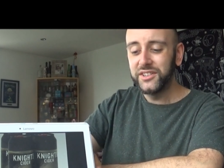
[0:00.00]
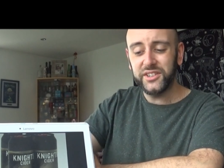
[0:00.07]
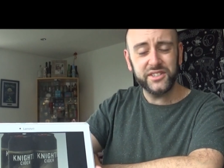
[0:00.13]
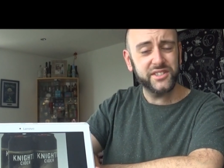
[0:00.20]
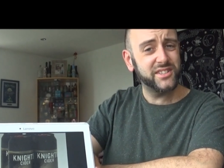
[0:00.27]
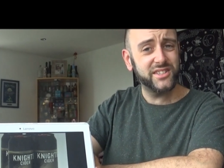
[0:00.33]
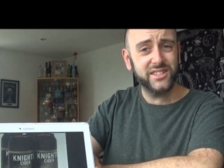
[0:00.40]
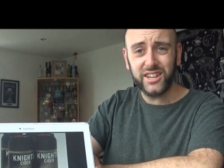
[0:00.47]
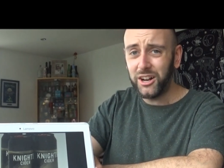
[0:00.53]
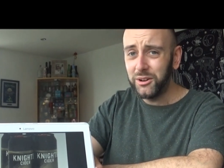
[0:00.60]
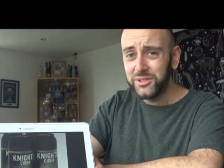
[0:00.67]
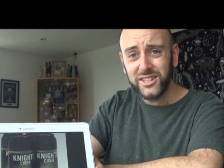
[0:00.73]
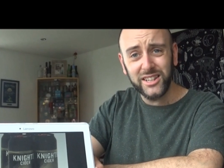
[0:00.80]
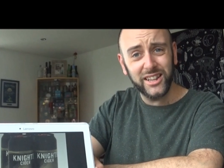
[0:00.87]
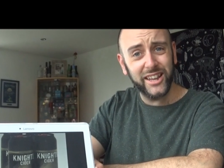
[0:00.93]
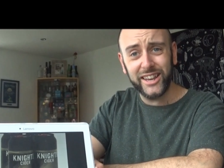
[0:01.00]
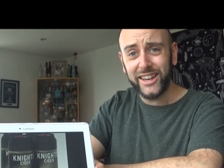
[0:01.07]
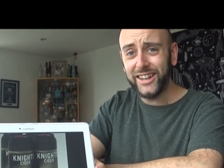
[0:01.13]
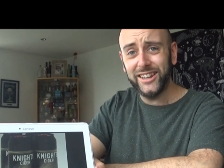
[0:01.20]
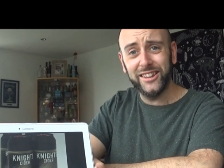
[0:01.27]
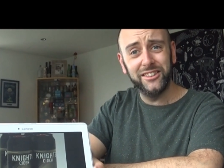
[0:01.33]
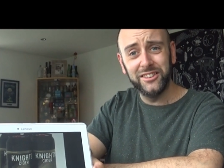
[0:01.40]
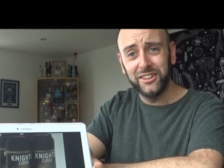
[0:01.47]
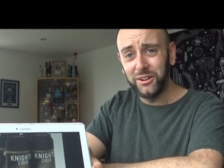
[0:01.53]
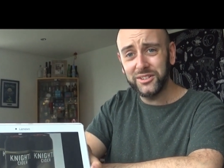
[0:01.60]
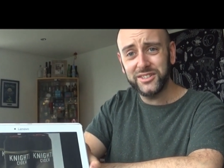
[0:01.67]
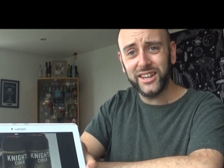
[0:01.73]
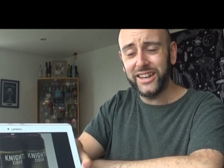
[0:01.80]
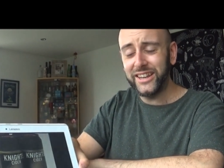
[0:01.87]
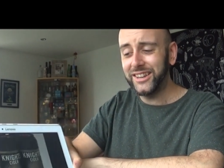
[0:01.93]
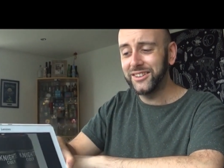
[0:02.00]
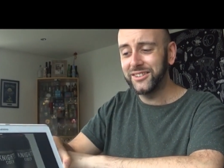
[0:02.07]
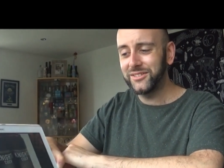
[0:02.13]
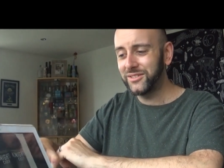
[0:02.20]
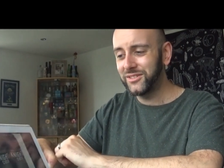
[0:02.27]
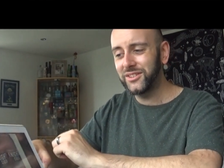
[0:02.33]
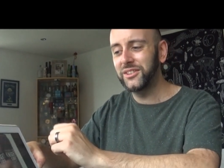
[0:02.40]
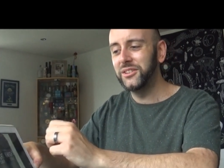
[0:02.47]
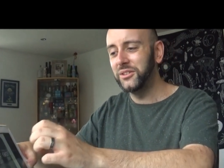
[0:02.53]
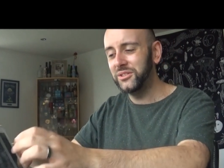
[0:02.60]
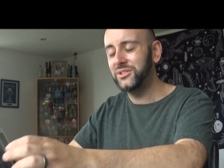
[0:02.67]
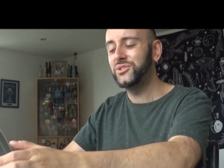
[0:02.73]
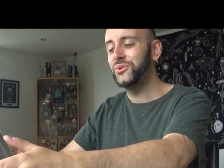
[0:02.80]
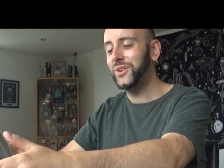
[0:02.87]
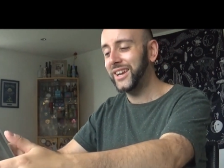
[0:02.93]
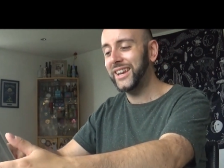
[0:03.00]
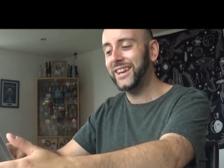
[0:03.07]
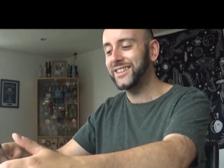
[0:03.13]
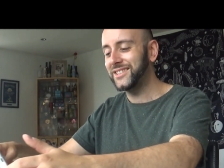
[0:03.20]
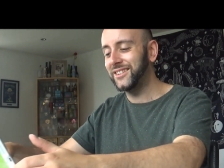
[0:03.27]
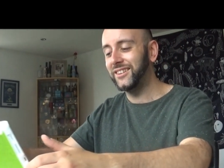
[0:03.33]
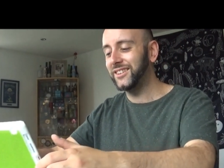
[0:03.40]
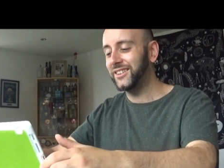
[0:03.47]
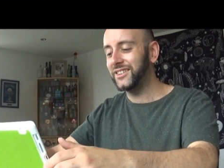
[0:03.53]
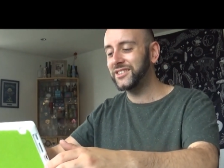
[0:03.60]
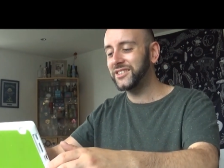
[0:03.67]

just totally not a good drinking cider.